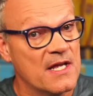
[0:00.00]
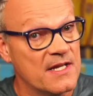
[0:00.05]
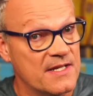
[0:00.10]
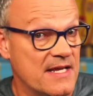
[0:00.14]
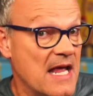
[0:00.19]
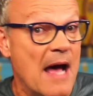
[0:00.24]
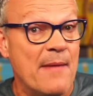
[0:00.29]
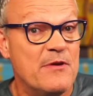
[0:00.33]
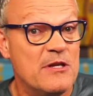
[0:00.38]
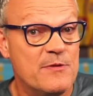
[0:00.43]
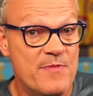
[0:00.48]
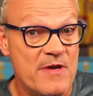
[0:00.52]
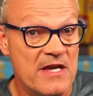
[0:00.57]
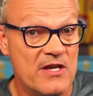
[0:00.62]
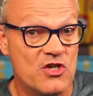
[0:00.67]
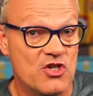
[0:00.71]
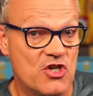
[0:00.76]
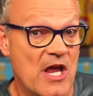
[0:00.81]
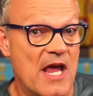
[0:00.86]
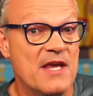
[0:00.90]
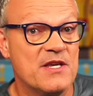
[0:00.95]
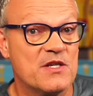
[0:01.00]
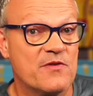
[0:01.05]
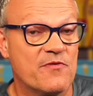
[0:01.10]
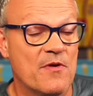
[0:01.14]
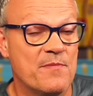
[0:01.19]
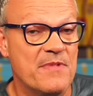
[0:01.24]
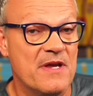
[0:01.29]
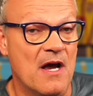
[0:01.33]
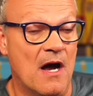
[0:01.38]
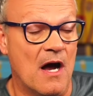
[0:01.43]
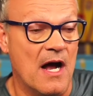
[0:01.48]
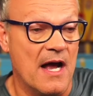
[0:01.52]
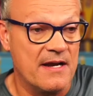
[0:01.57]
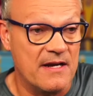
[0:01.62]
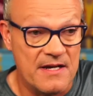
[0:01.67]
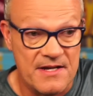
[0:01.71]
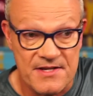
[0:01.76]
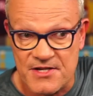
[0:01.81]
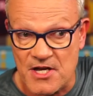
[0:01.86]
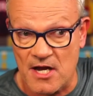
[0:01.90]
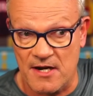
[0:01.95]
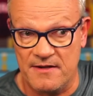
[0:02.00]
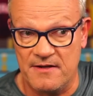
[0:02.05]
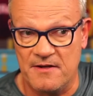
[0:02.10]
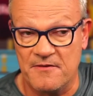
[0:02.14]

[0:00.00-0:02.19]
Diaby's being chased from behind, and he's got